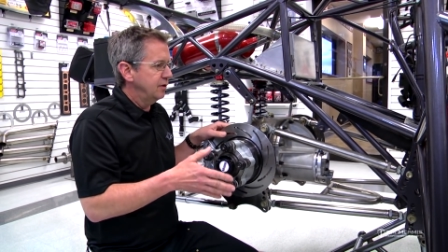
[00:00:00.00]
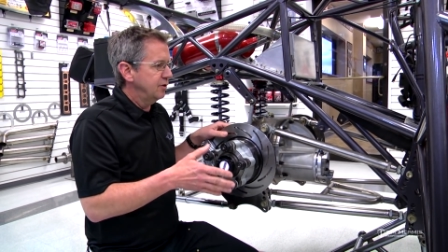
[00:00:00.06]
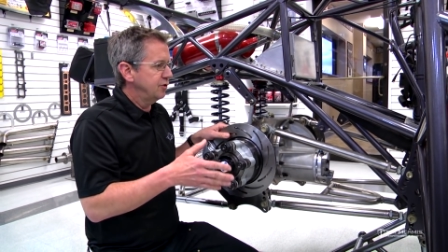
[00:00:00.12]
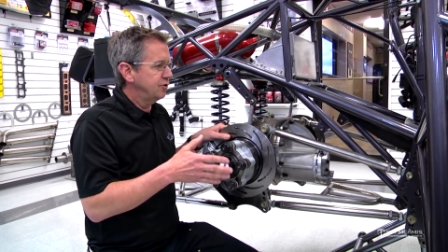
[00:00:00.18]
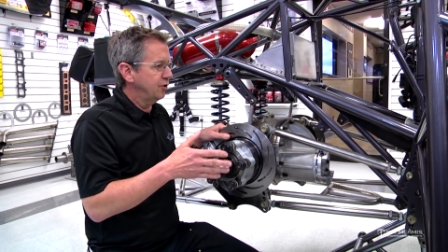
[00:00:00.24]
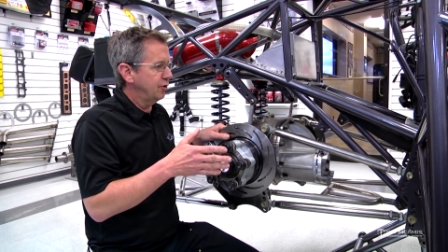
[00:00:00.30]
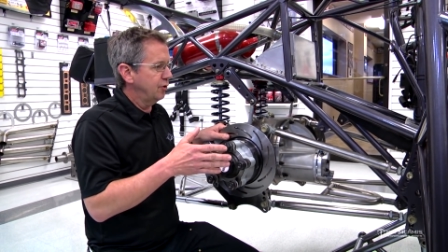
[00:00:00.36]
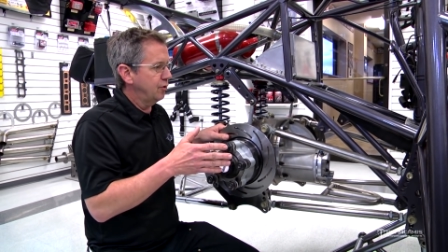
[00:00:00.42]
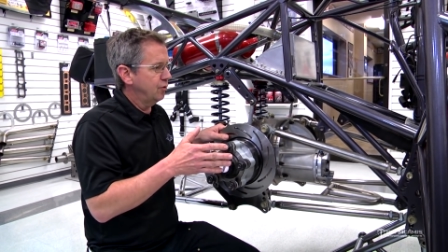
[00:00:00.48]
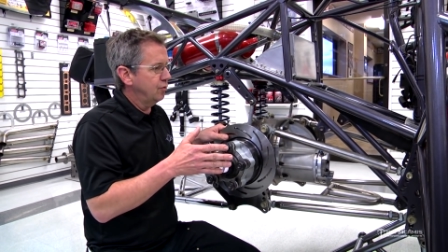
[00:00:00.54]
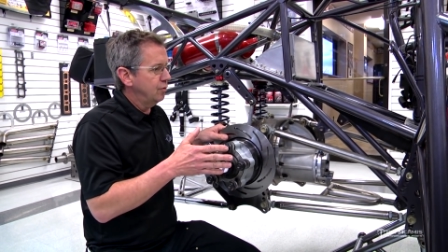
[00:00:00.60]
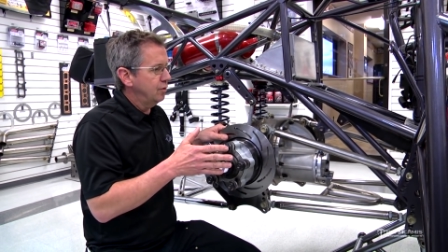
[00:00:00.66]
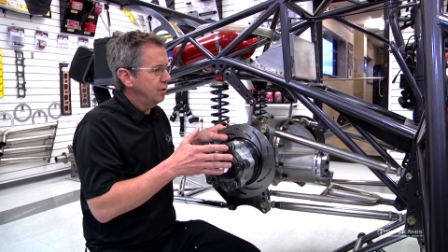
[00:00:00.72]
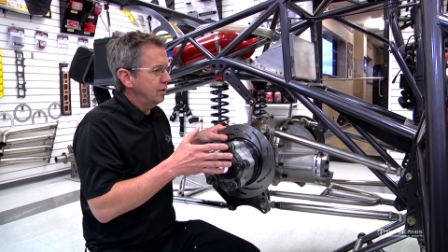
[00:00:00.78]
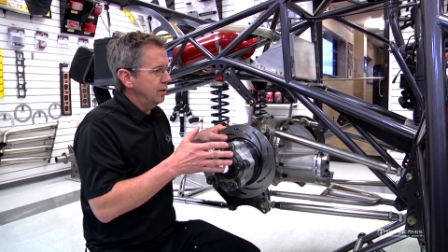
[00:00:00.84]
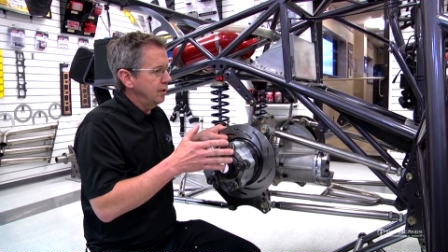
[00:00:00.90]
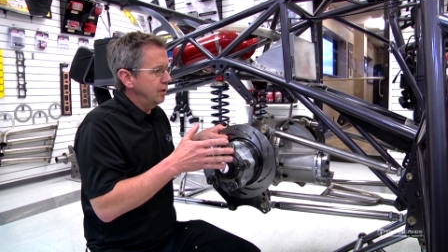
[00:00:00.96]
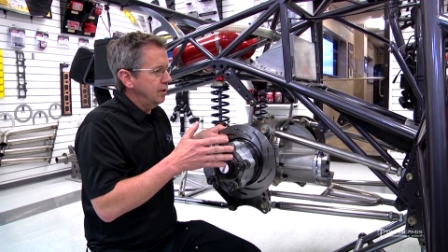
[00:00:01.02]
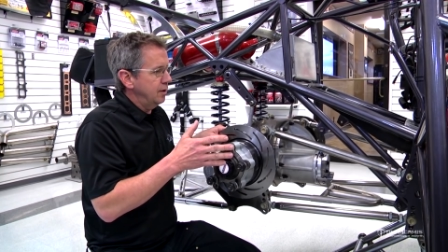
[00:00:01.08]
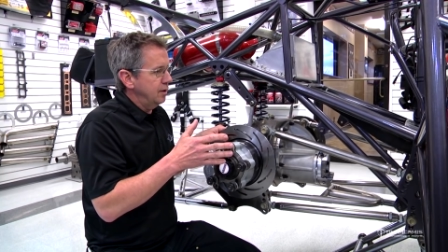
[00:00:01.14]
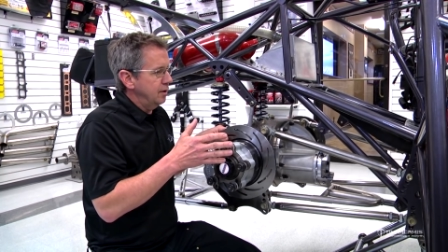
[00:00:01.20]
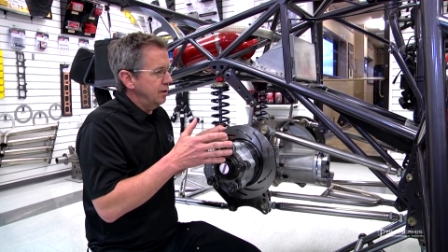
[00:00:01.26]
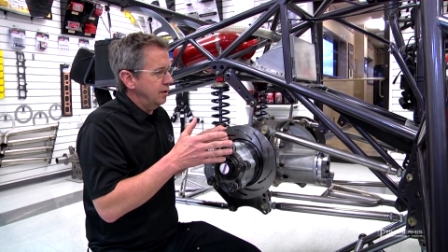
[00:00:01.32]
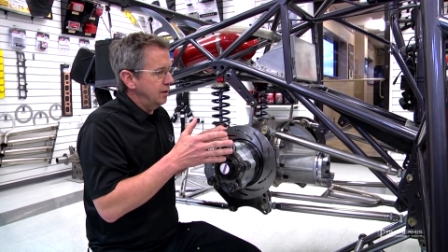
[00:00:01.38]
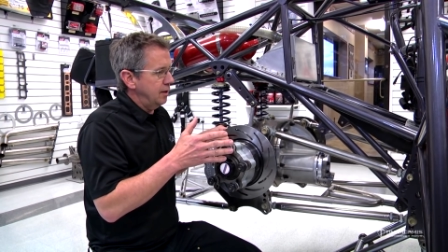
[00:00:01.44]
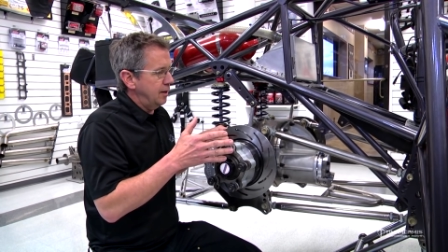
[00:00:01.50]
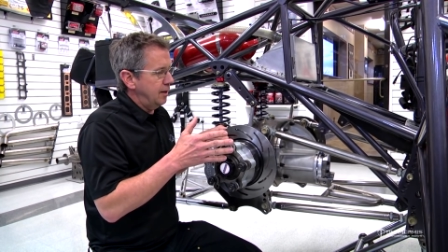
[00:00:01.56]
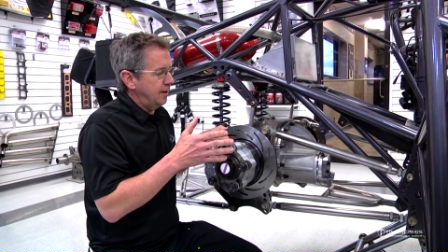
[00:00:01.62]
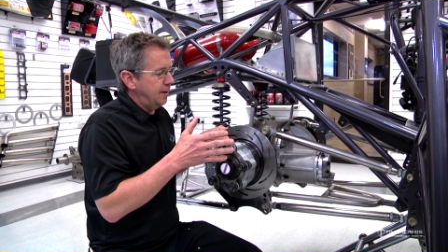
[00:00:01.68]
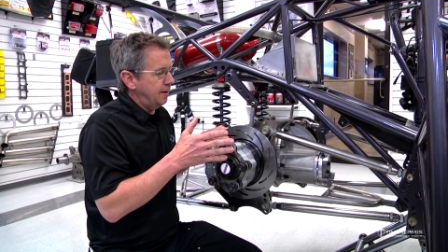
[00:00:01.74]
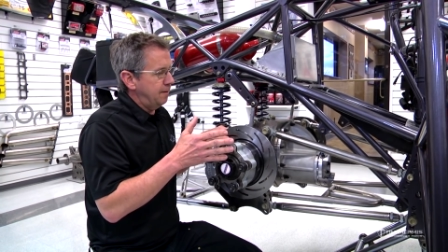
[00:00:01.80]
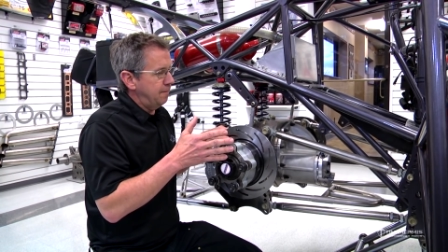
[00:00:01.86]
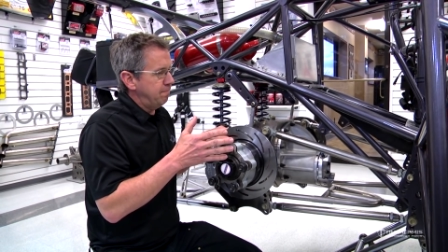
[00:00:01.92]
So
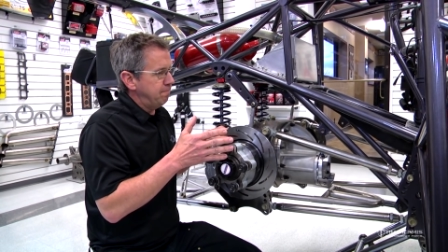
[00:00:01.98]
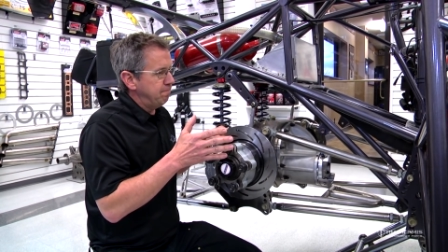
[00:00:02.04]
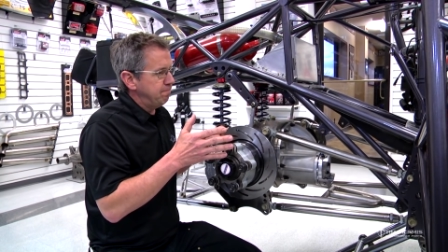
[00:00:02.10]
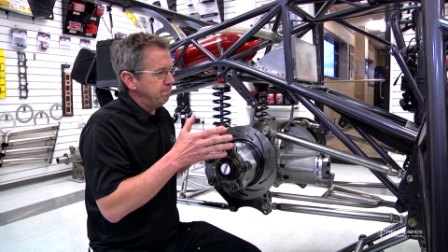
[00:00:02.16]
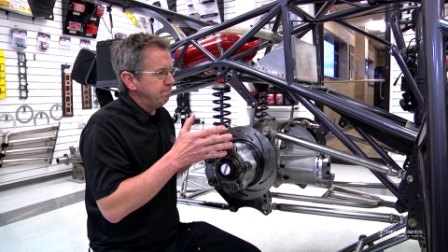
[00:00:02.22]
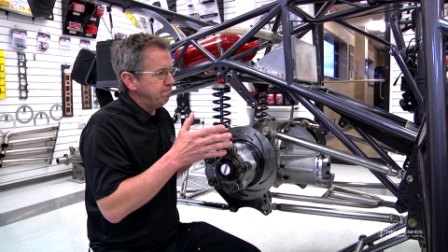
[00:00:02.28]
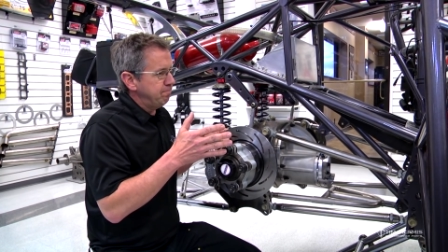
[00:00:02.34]
um,